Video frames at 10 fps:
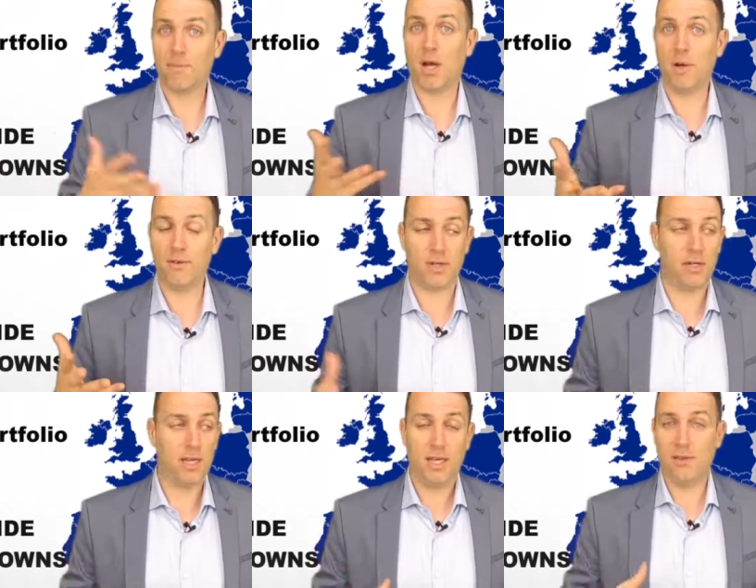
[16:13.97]

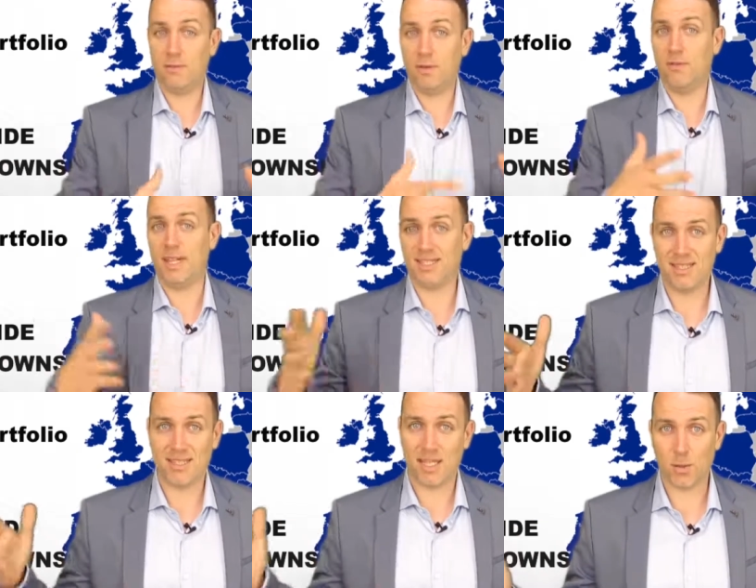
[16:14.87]
However, if you invest
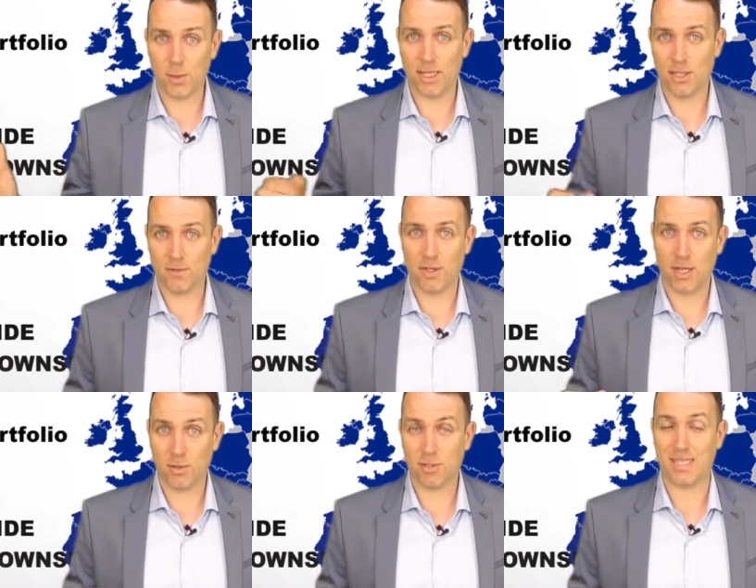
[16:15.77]
in 10-20 of
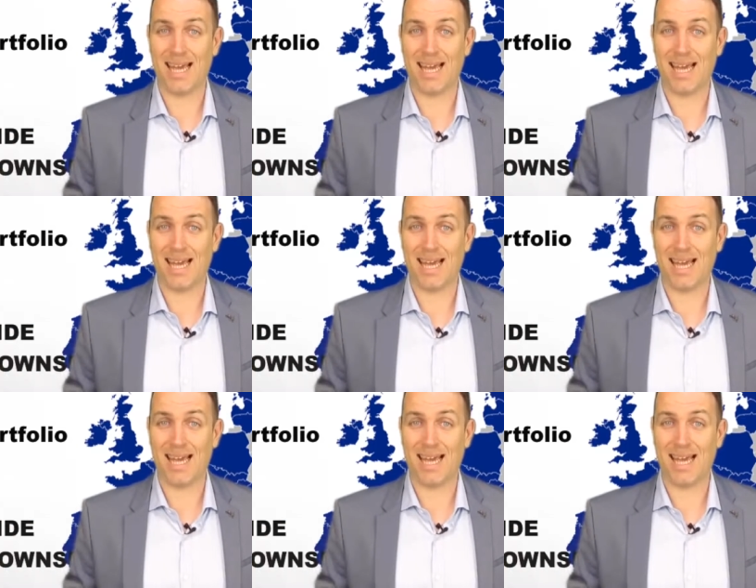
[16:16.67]
those,